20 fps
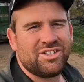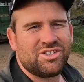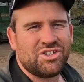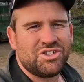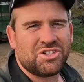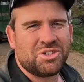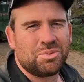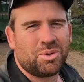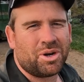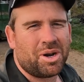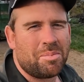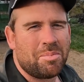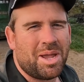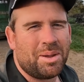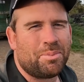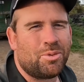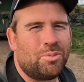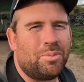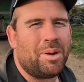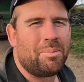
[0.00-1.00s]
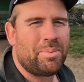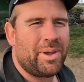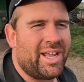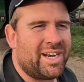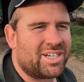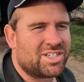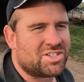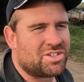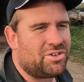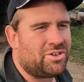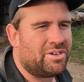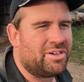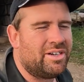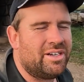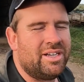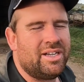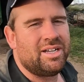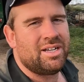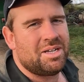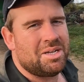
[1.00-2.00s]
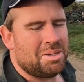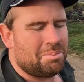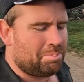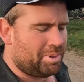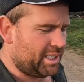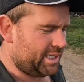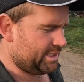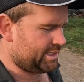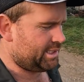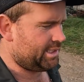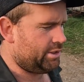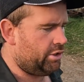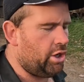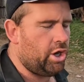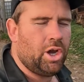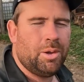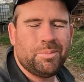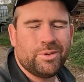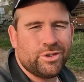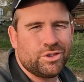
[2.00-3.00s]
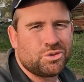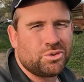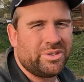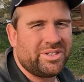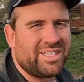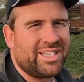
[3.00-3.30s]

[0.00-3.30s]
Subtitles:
It's usually what I map all my paddocks on. But I hope you enjoyed